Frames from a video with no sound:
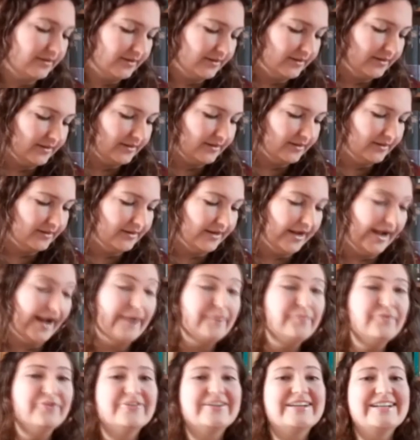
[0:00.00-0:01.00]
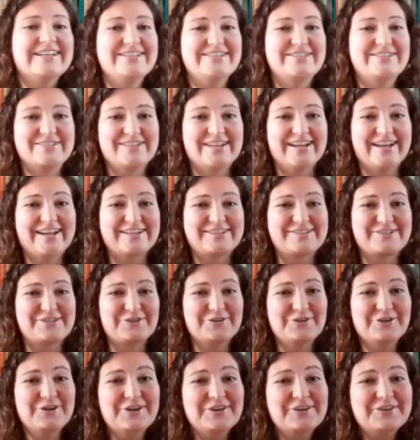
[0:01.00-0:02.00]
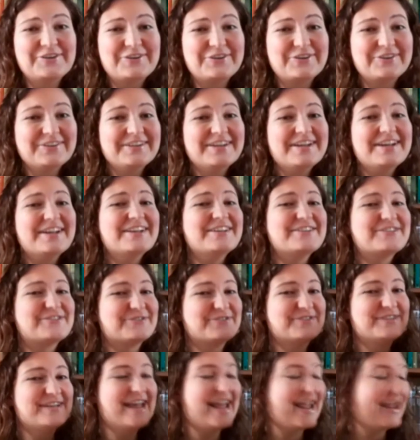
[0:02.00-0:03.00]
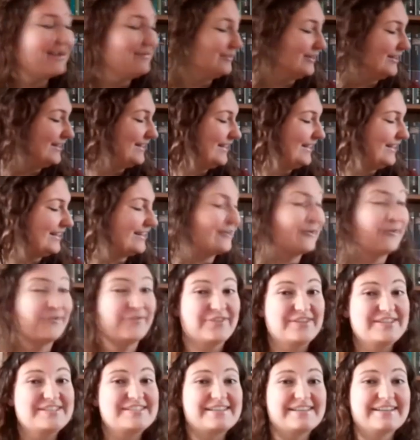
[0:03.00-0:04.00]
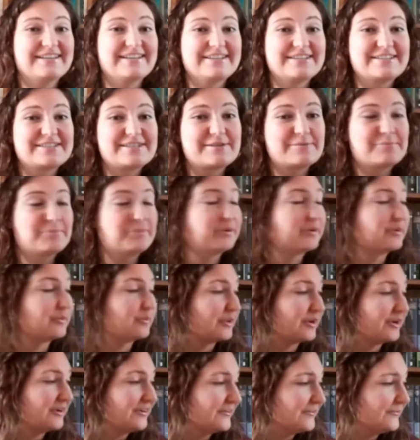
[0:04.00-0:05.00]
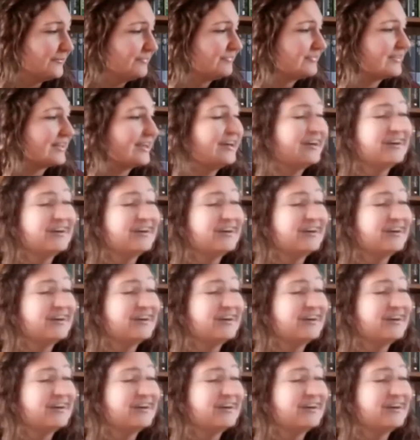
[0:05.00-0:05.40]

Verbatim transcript: Uh, I'm really sad to to name it on this list, but well,